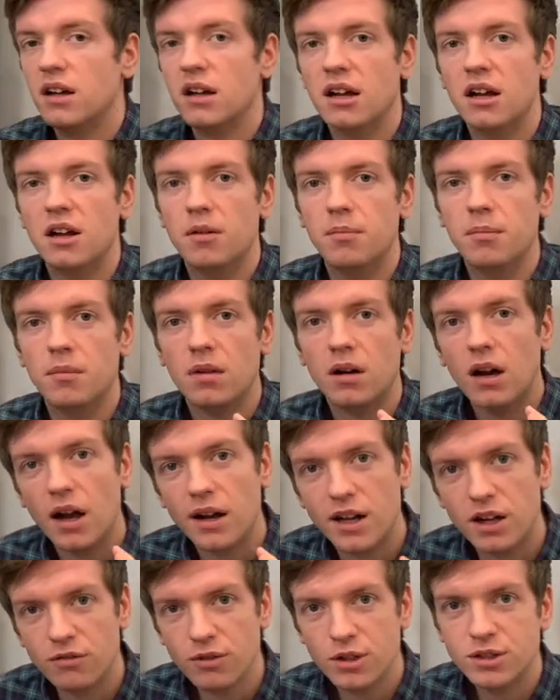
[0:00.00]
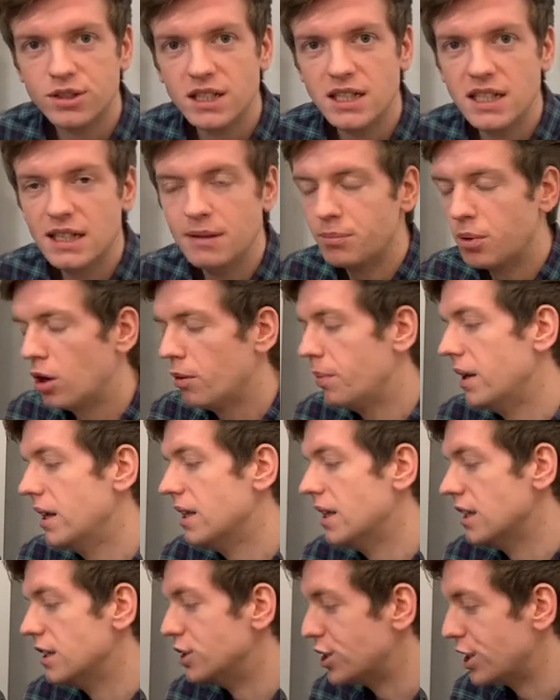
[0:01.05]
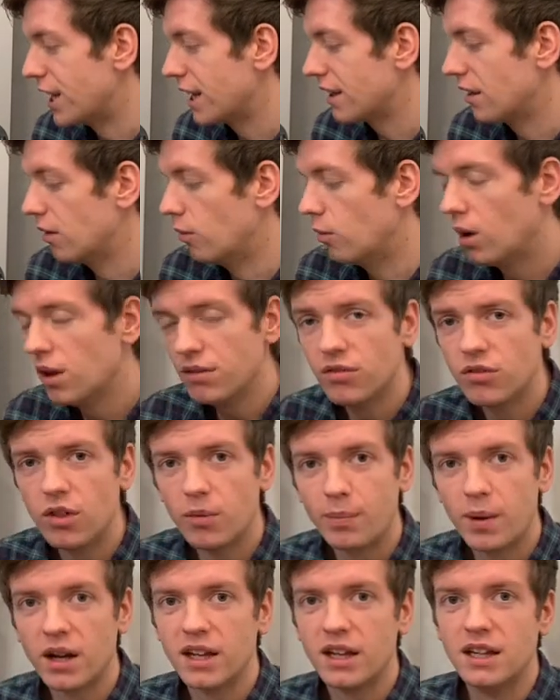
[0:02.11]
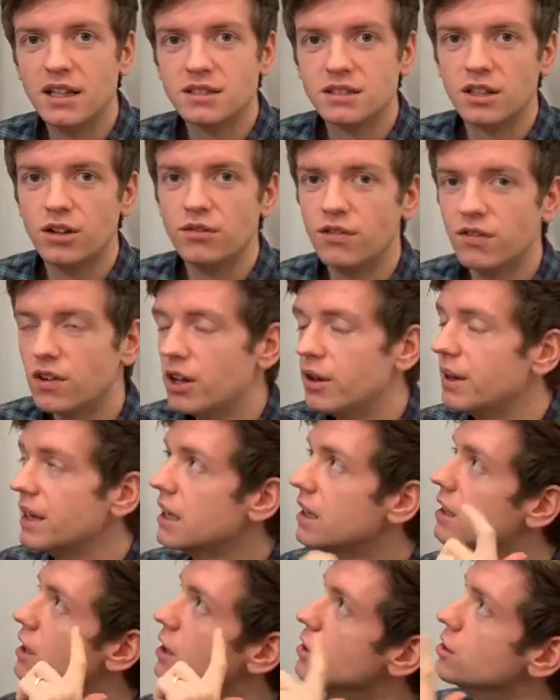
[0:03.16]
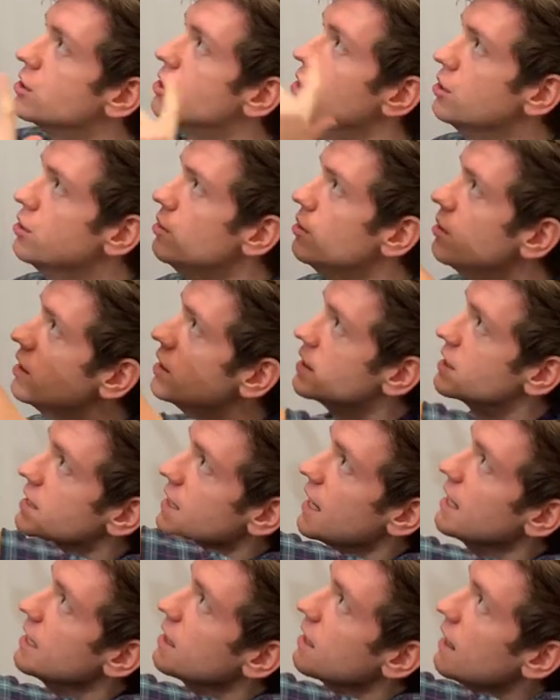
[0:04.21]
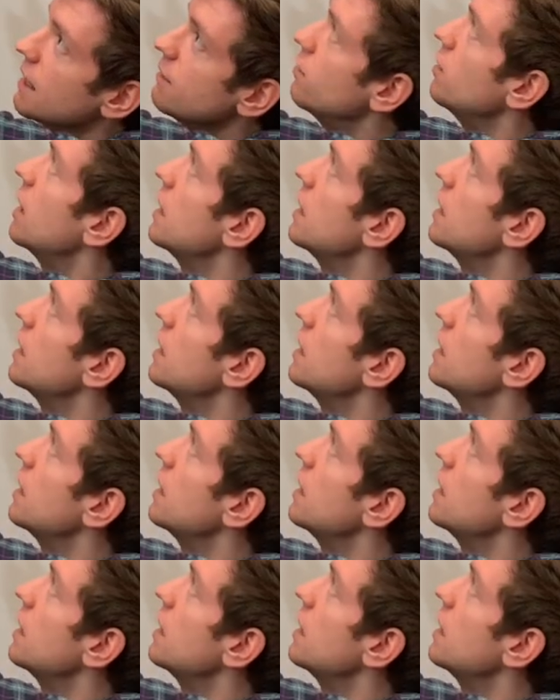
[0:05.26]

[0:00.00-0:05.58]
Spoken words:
I'm going to routinely pop in and check that 1, the bucket isn't overflowing, 2, the tank level